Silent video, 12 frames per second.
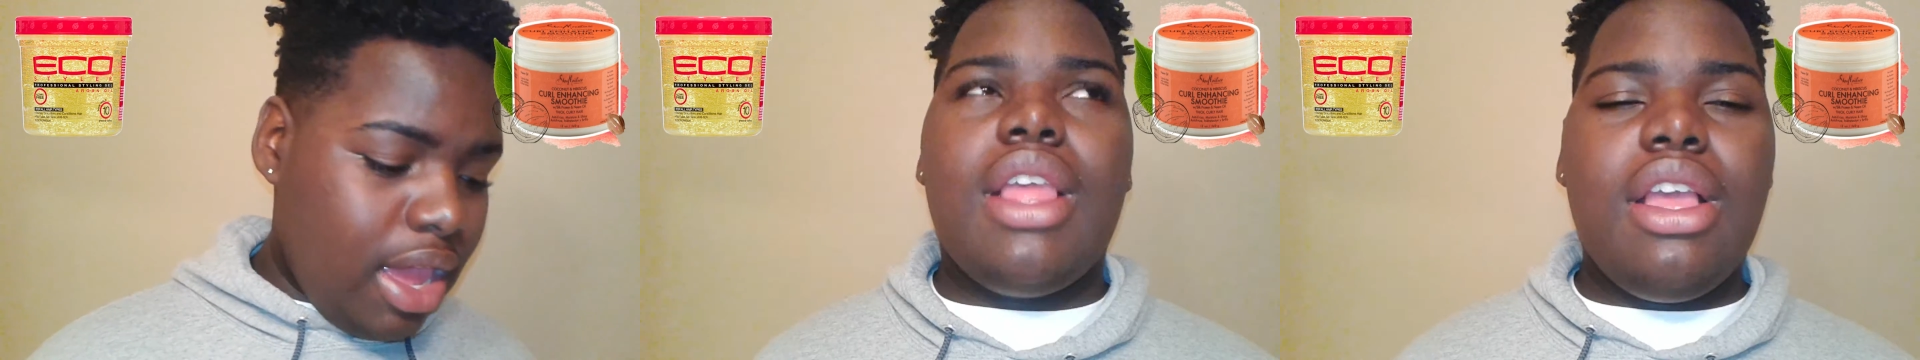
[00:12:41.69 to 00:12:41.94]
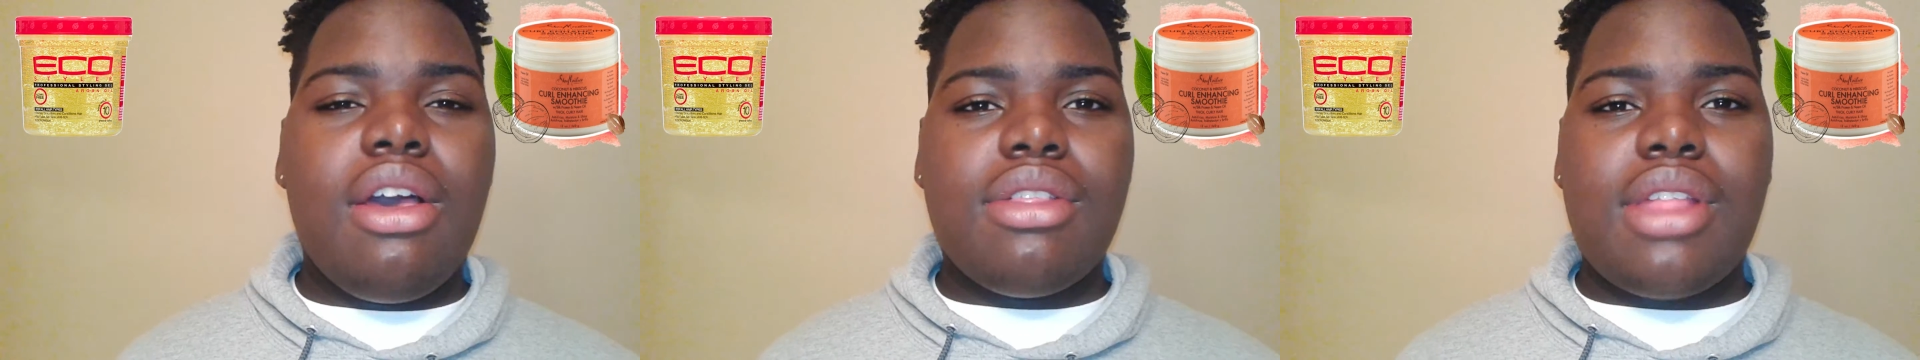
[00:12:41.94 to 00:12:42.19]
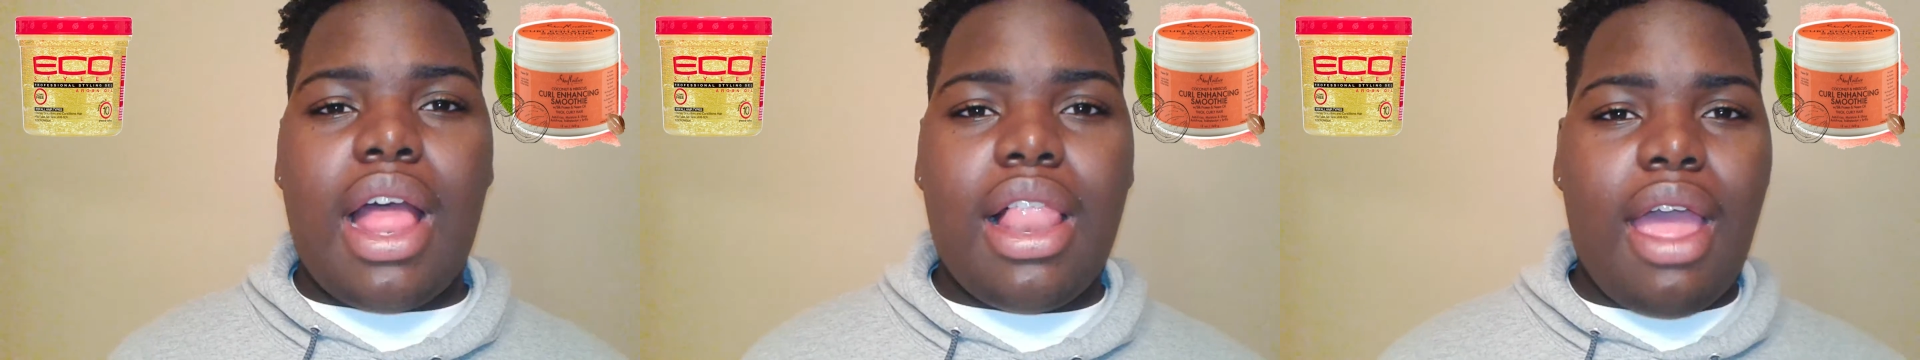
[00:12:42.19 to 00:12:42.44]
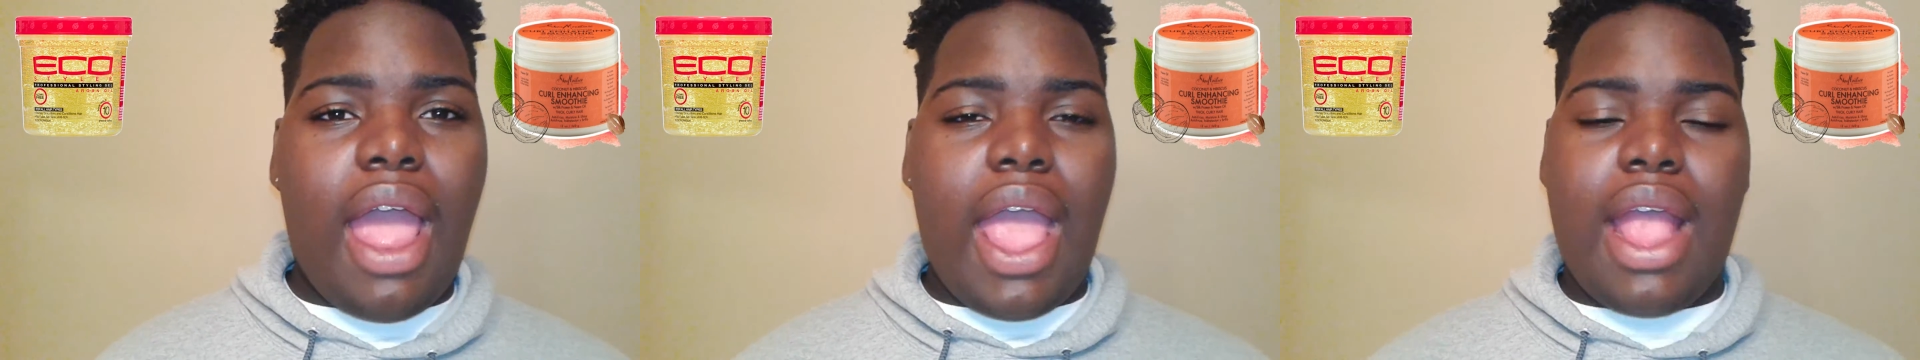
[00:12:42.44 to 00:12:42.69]
The Eco
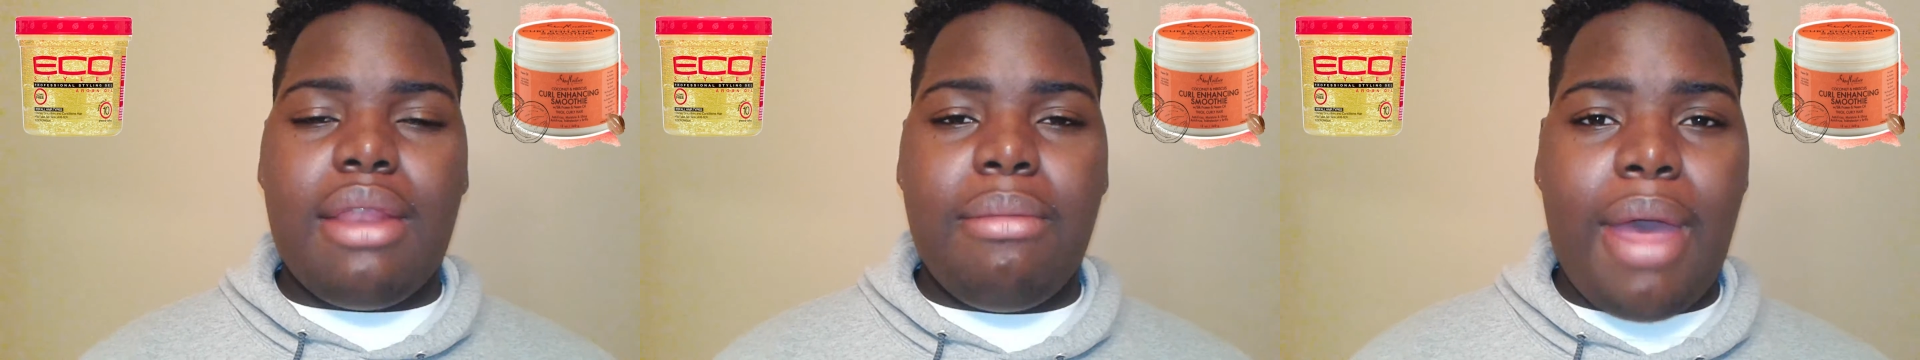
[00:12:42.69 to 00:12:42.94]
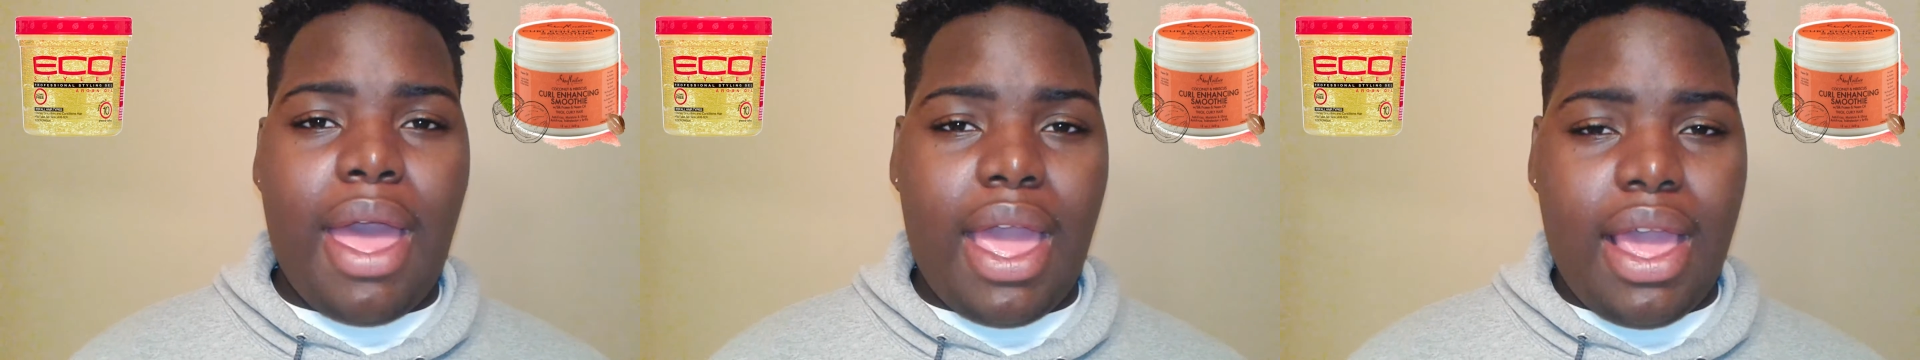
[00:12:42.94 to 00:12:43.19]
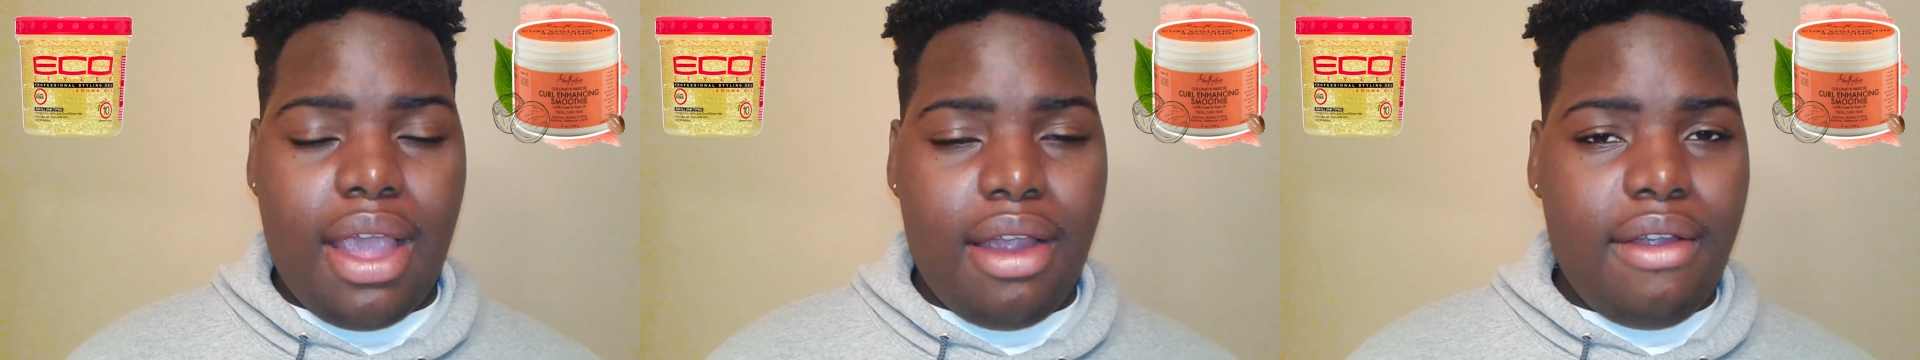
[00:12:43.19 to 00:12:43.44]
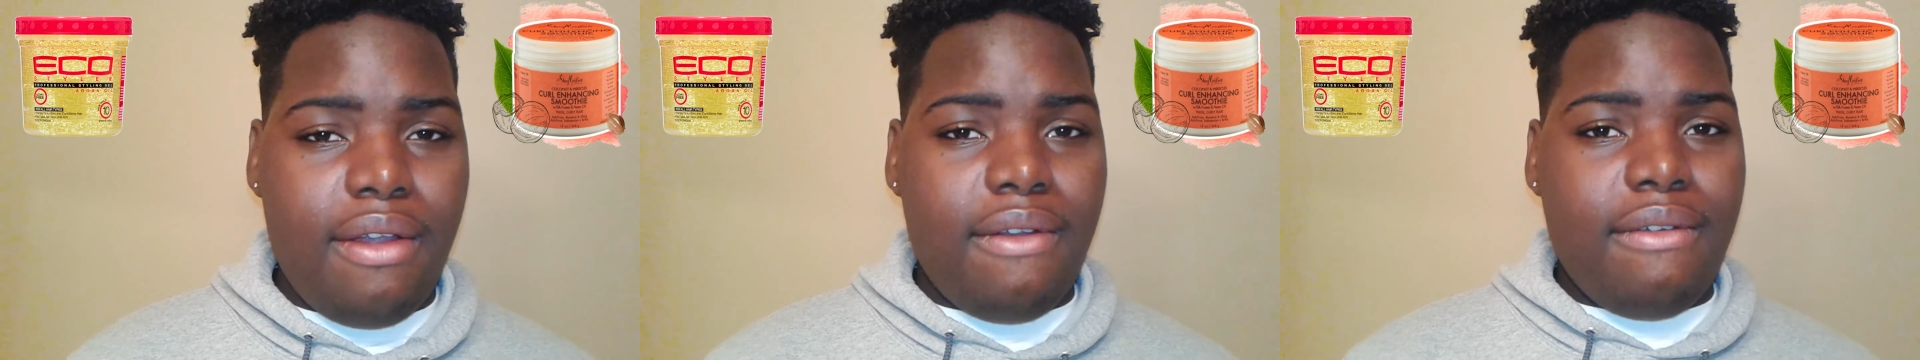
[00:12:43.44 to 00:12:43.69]
Styler had my hair